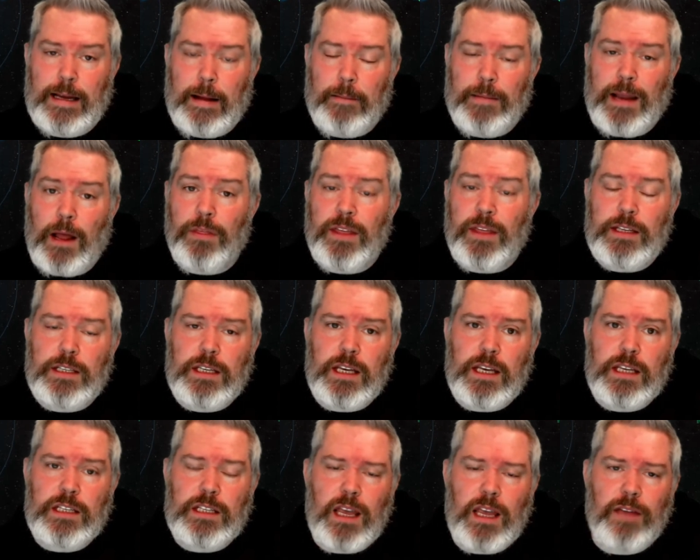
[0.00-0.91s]
Now this
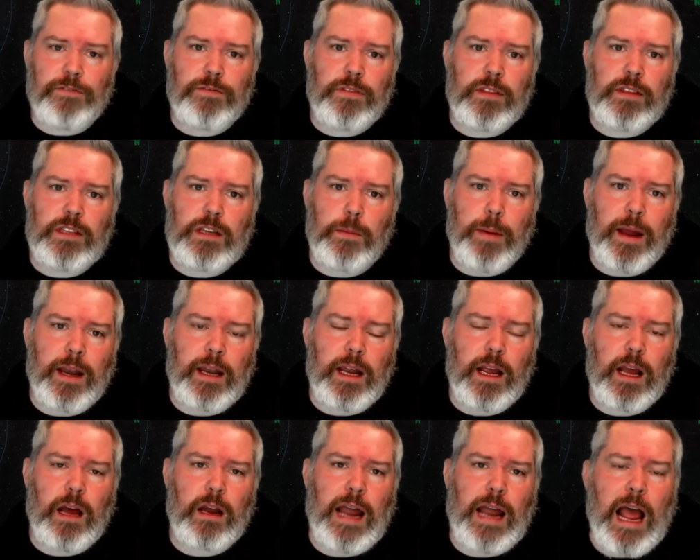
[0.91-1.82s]
is if
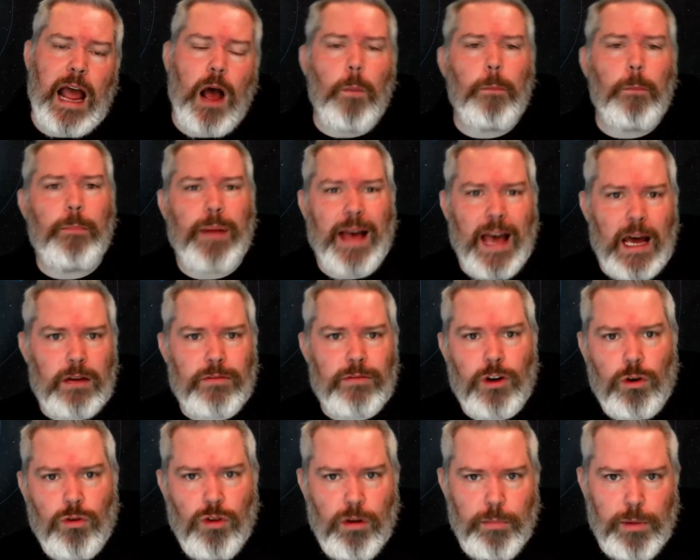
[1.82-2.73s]
depending on how bad of a
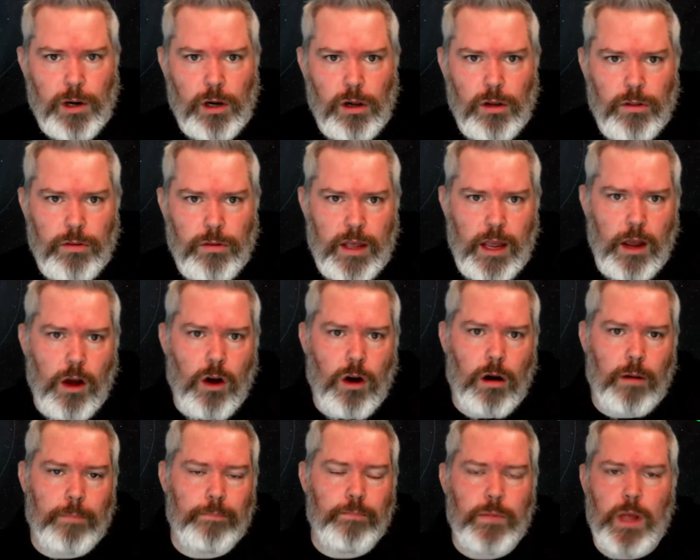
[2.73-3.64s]
criminal they
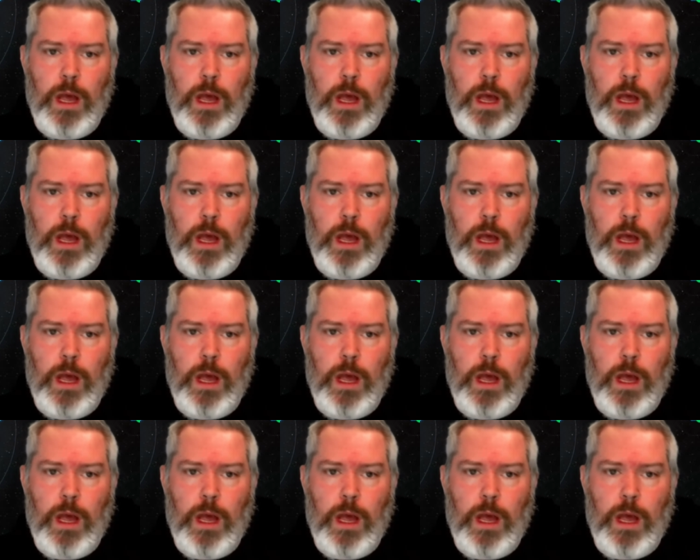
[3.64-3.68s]
are.